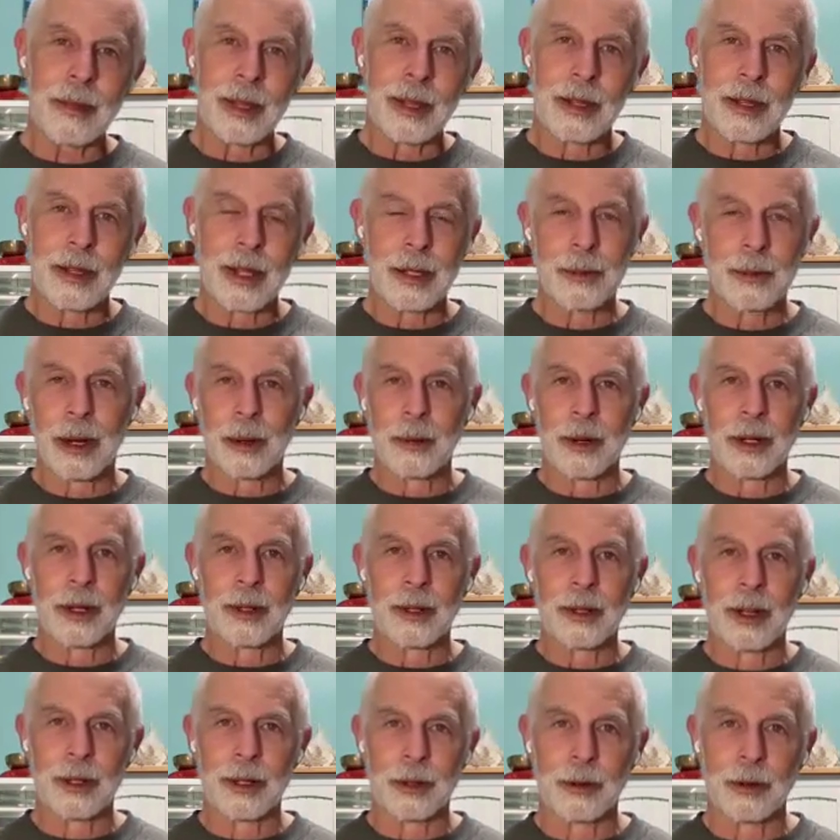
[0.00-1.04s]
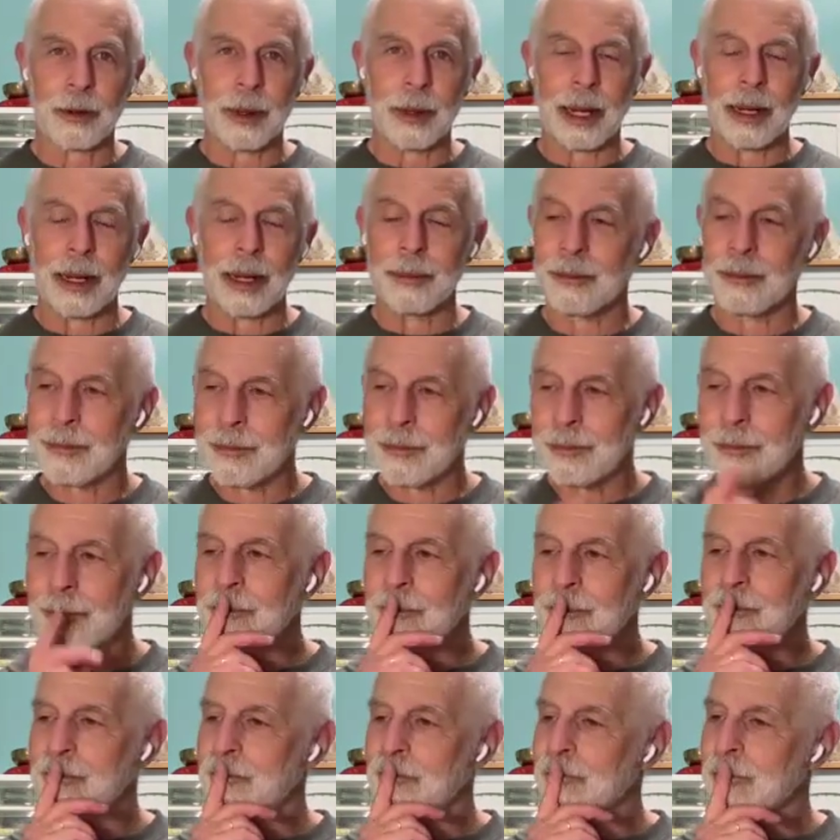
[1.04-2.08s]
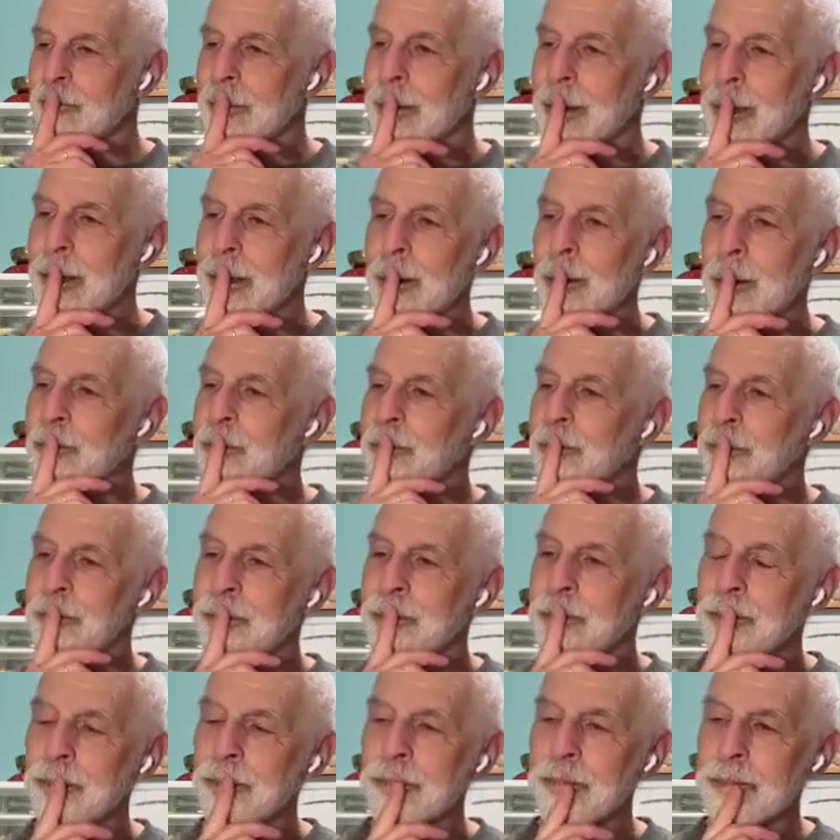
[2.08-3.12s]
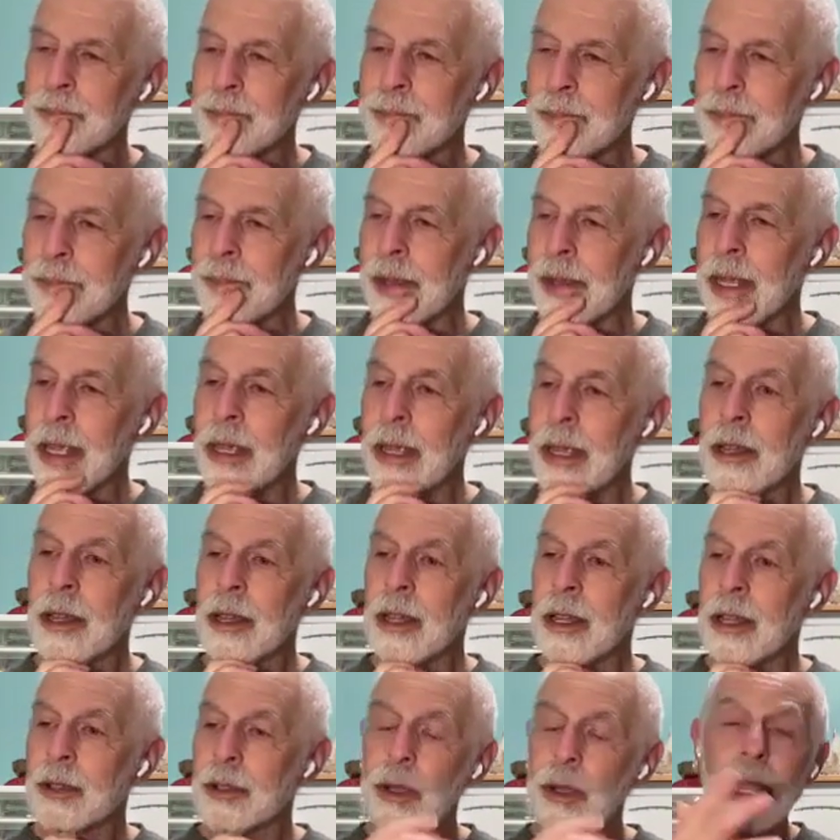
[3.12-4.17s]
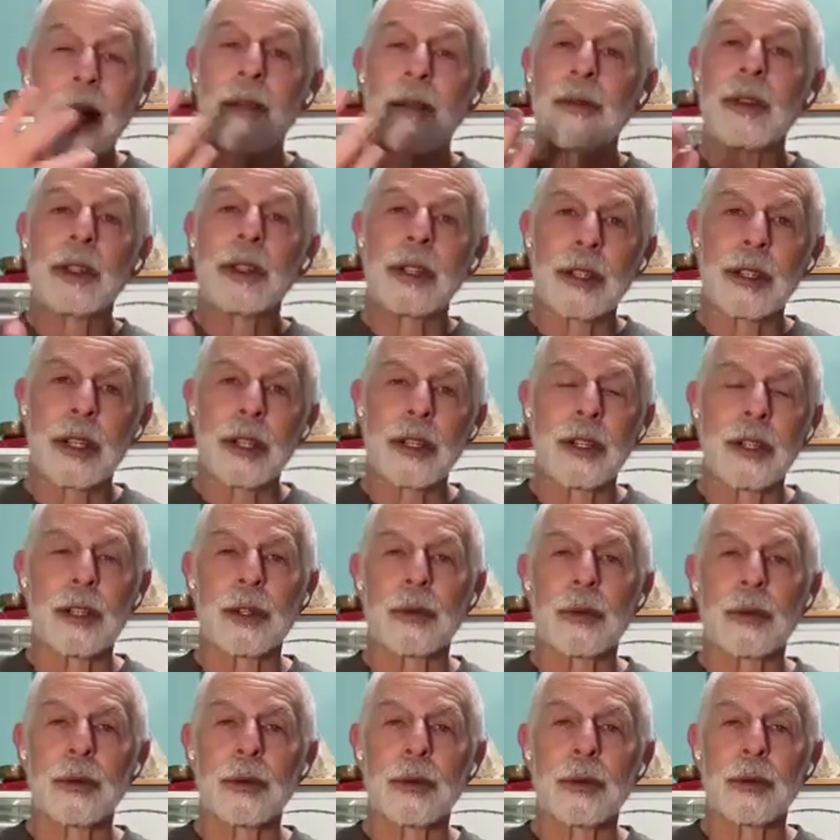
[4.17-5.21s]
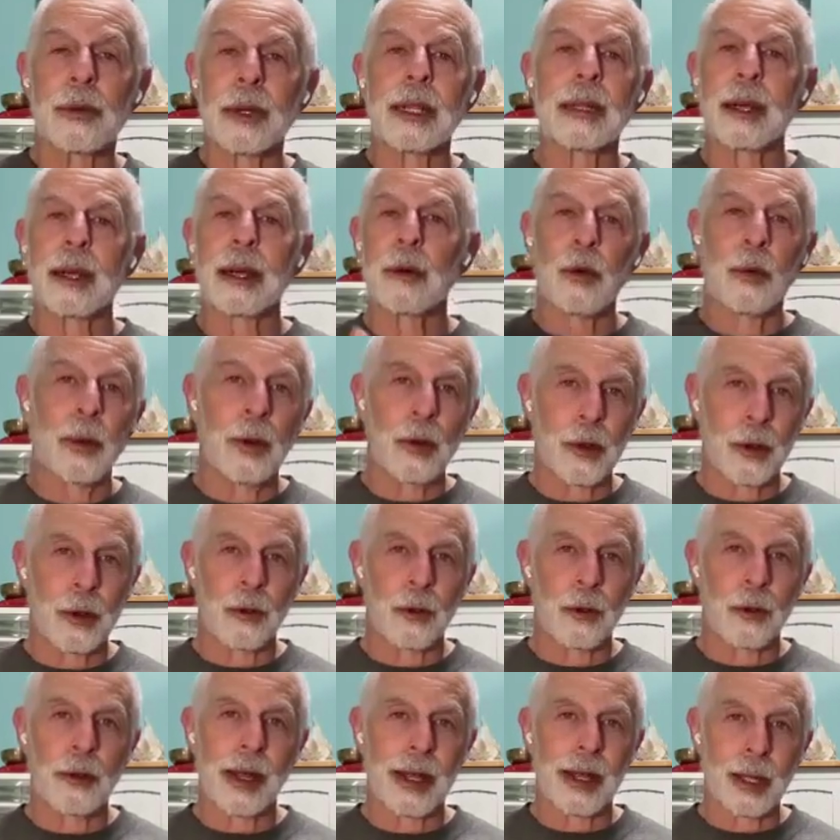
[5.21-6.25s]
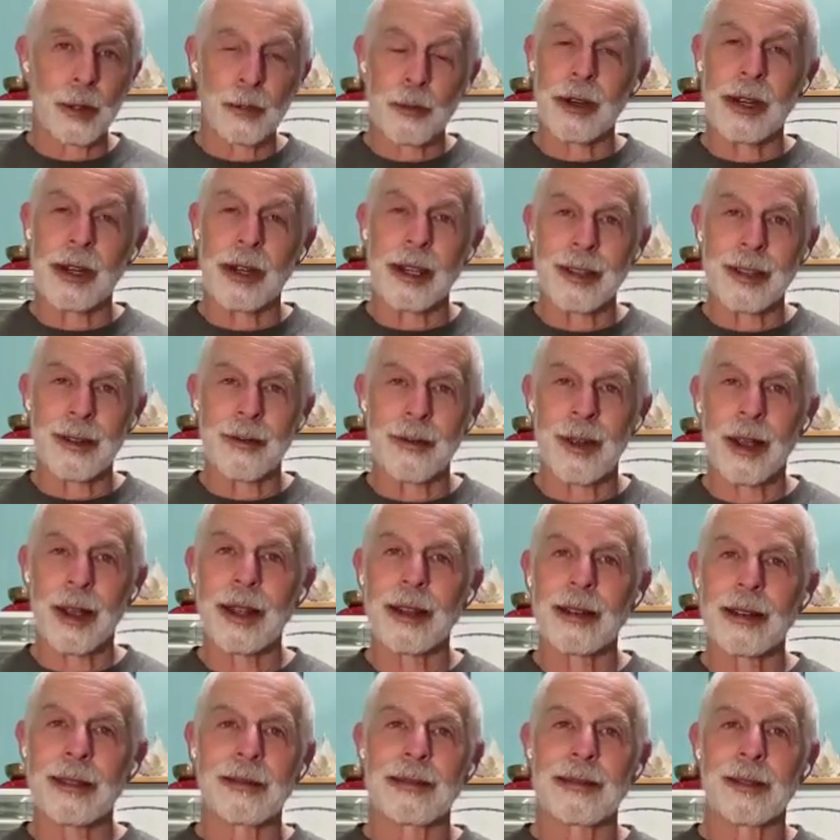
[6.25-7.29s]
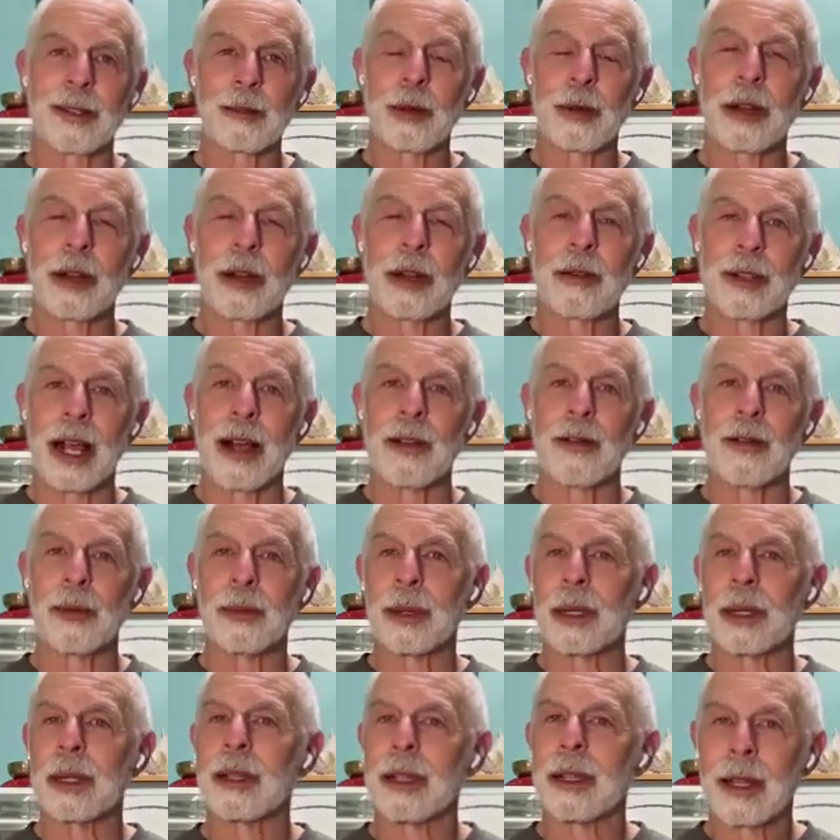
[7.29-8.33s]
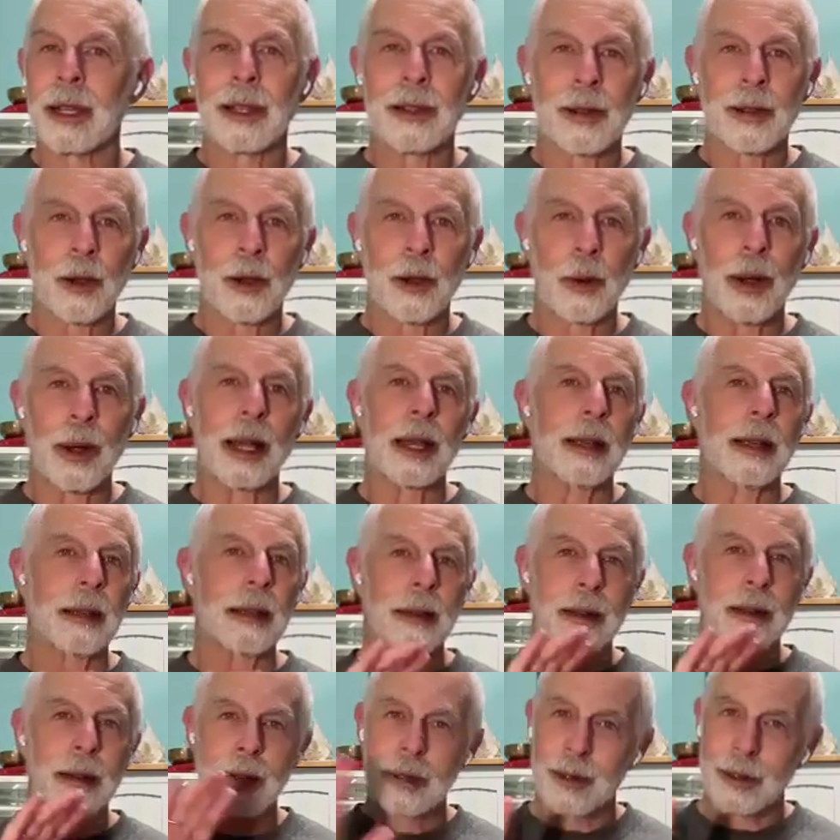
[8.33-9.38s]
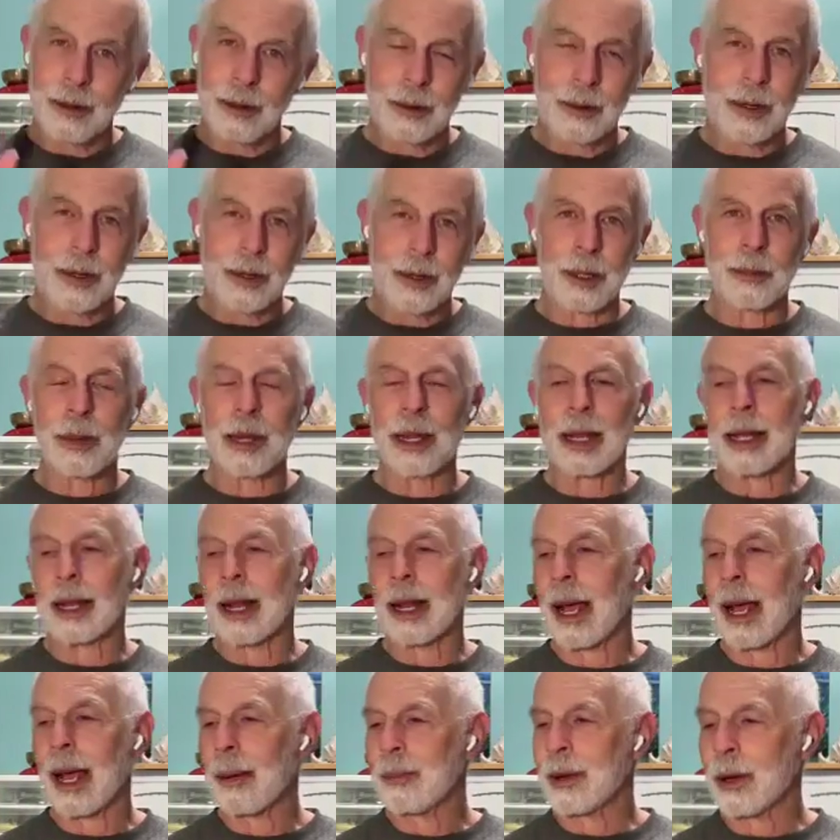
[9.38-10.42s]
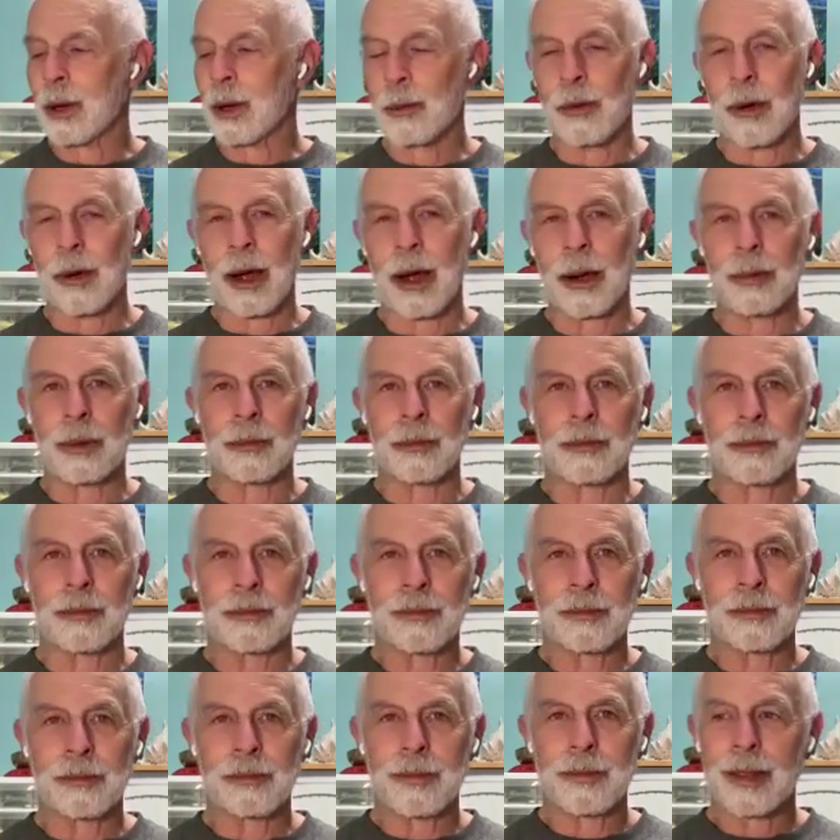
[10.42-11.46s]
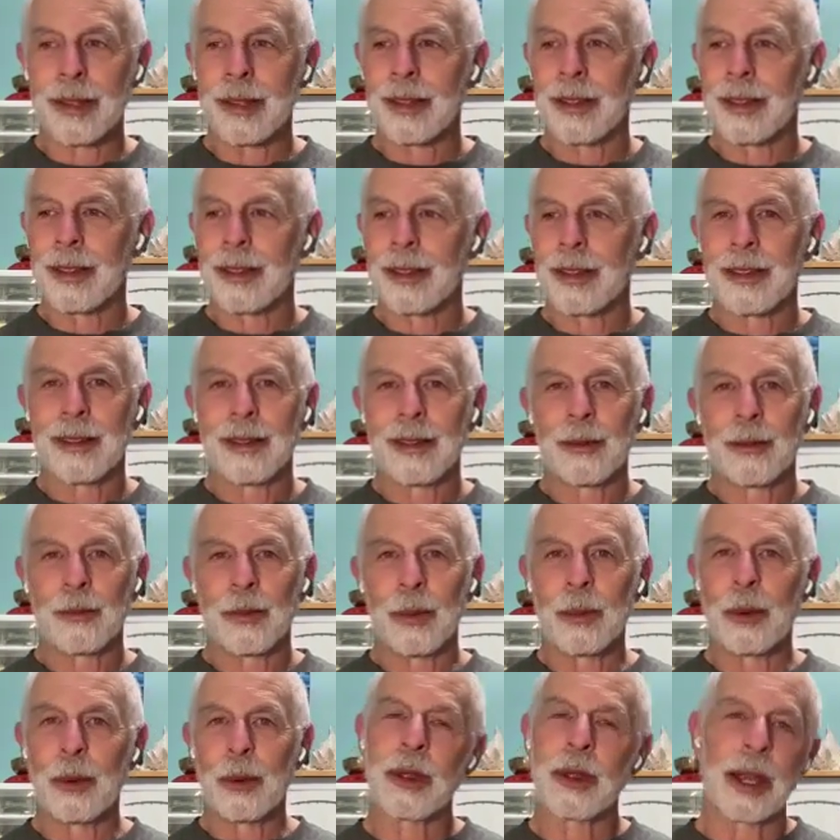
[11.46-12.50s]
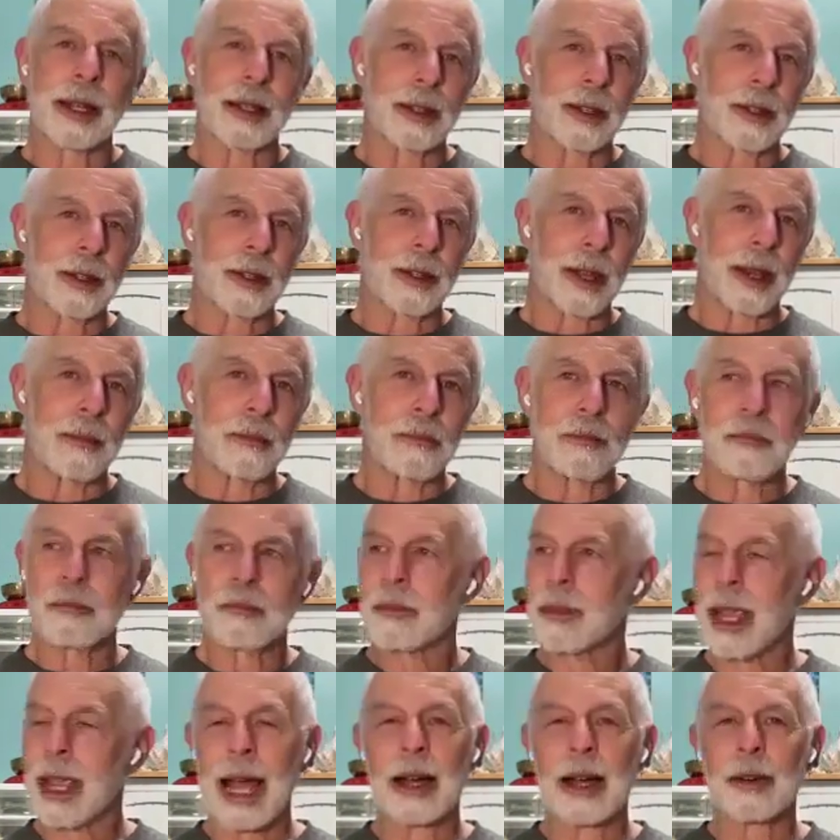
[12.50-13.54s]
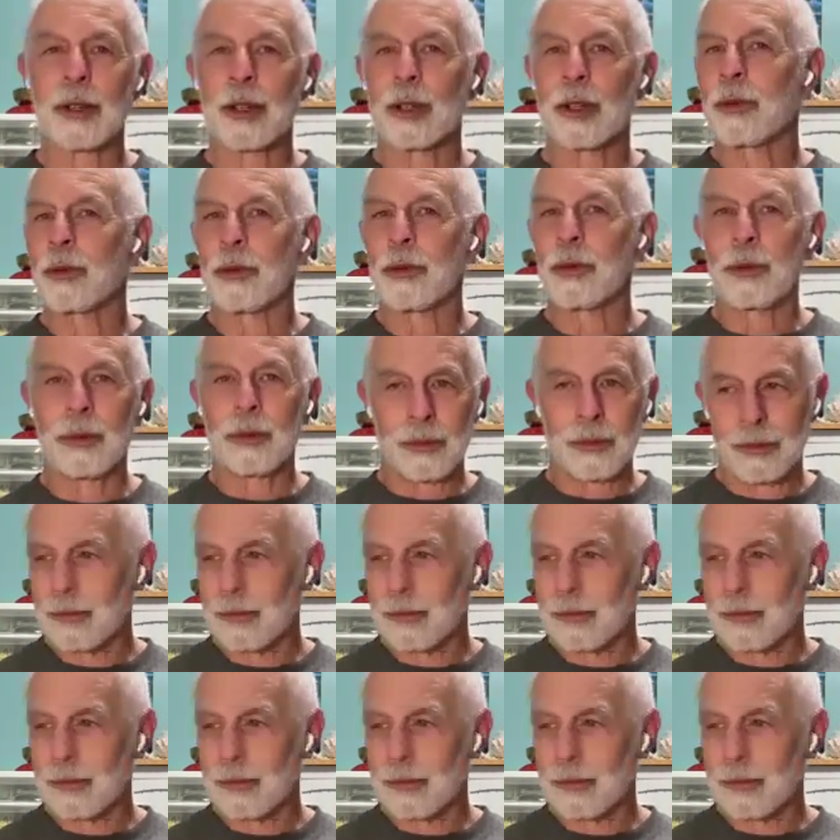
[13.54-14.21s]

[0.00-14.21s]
So that's what I want to talk to you about. So, so you have the decisions we need to make, but we both agree. It's pretty easy, right? Pretty resolvable, quick. Just make it happen, no problem. We both like the same couch.